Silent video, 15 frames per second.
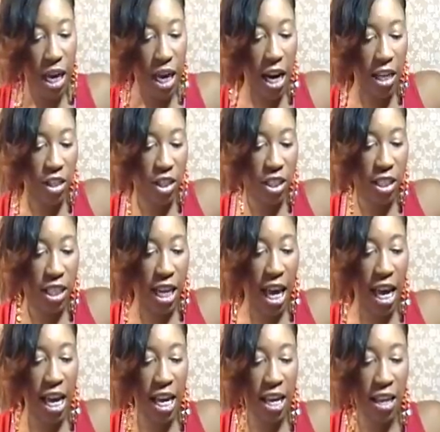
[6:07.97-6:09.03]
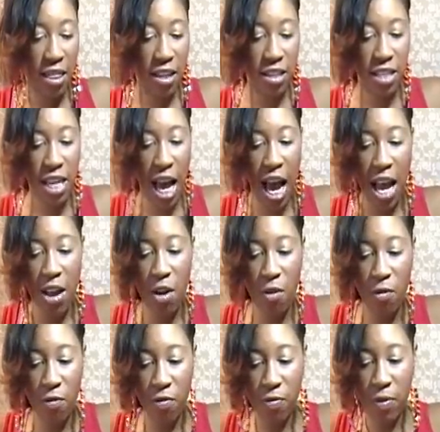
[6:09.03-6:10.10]
And I just lay the
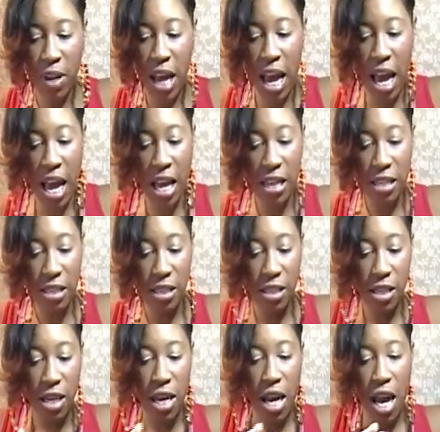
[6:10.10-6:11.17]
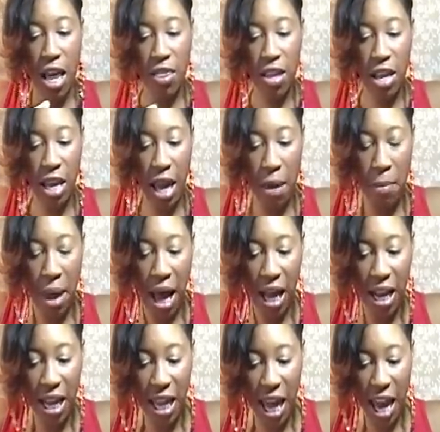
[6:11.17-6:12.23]
tile flat and then lay
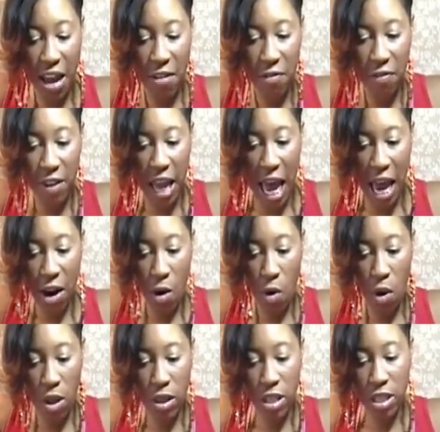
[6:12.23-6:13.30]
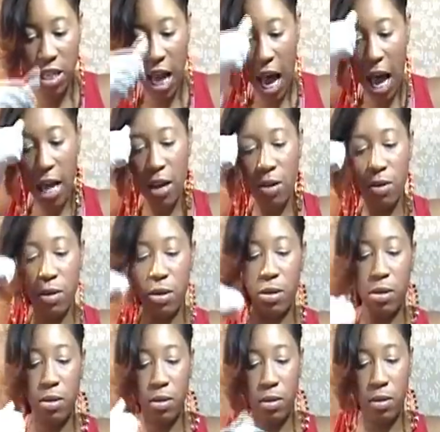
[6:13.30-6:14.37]
my clay flat on the tile.
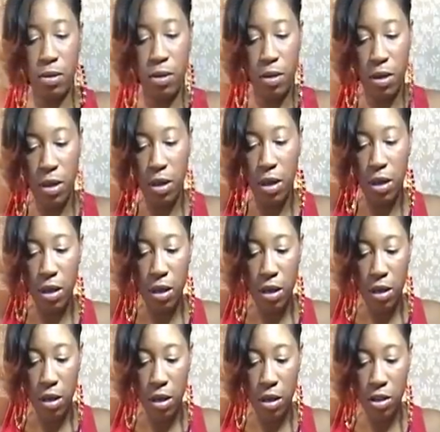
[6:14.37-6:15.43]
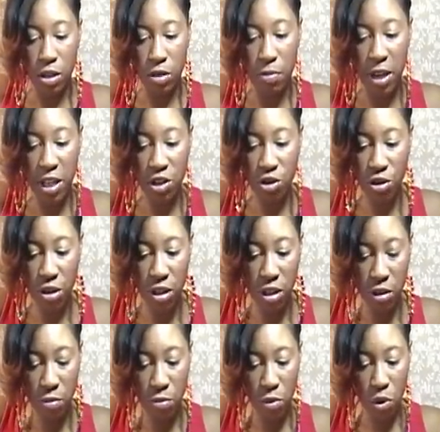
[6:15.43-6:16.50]
And just make sure it's
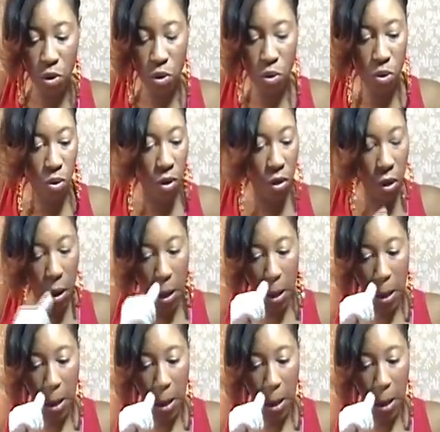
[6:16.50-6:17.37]
smooth.